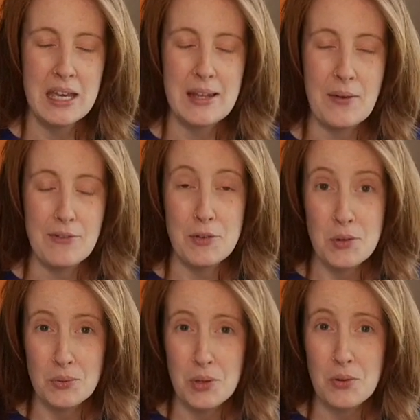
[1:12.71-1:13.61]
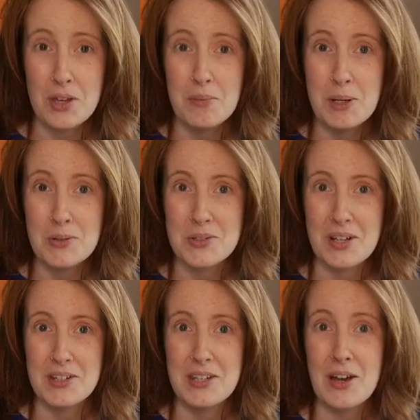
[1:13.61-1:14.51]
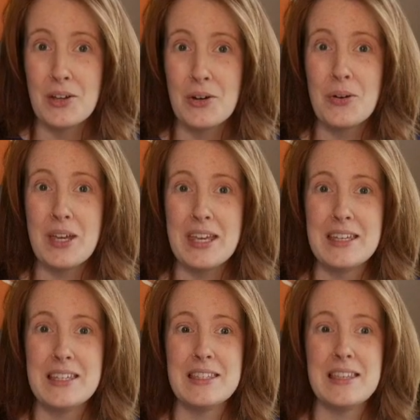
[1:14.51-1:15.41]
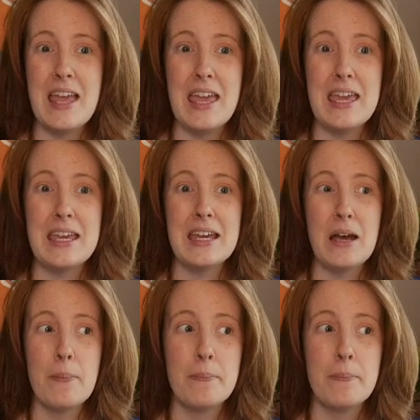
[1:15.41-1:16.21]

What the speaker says: Now, if you don't know, the Camino de Santiago is a